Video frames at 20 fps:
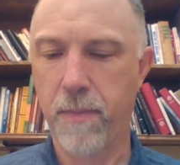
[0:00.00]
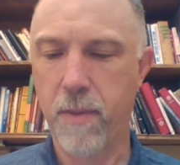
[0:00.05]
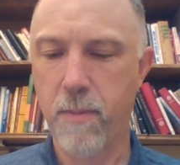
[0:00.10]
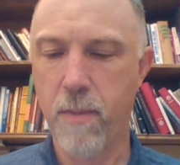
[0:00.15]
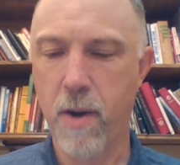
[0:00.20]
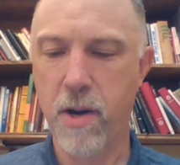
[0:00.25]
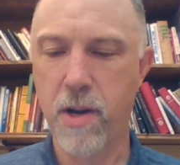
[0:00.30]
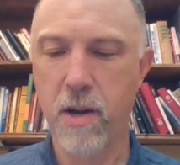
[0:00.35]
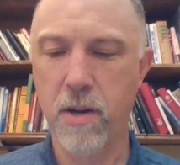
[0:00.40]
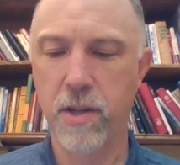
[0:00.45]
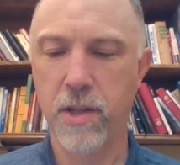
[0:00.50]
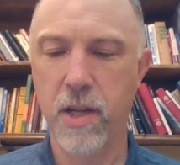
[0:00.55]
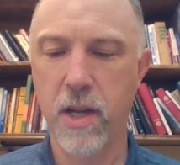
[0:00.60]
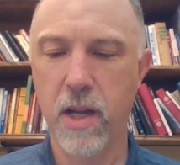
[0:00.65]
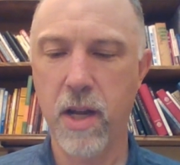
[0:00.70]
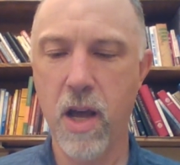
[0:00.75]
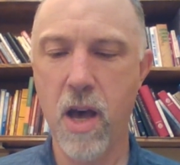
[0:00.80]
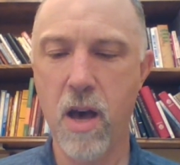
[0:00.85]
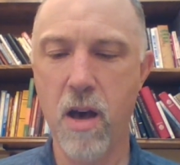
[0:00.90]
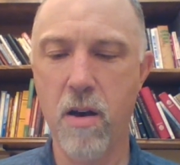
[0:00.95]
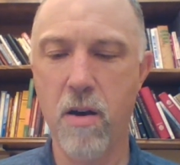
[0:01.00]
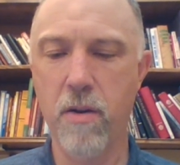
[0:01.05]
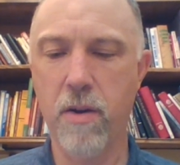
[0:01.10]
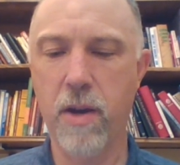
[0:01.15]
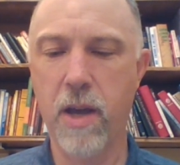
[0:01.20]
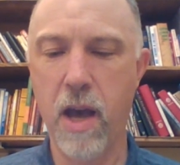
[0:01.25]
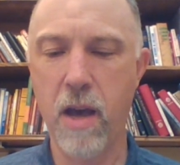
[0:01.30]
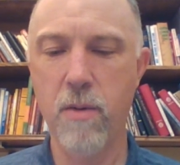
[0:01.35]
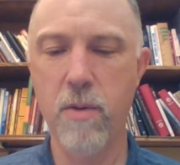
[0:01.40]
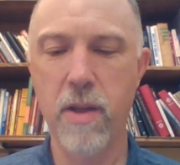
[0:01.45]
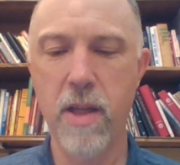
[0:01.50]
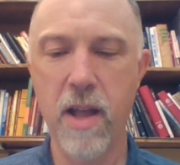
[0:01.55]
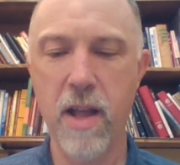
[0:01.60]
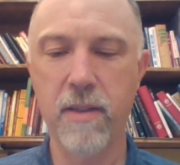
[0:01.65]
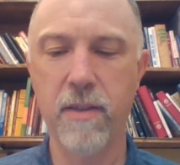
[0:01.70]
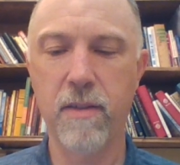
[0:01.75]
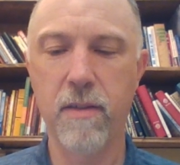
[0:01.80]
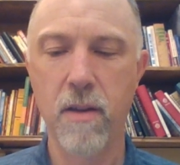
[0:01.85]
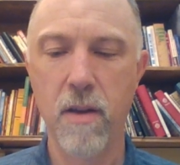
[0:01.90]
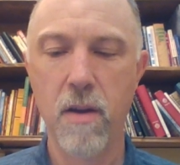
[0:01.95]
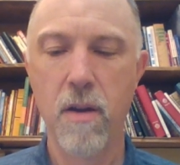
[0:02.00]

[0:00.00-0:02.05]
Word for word: Bartender's like, oh, okay, well, that's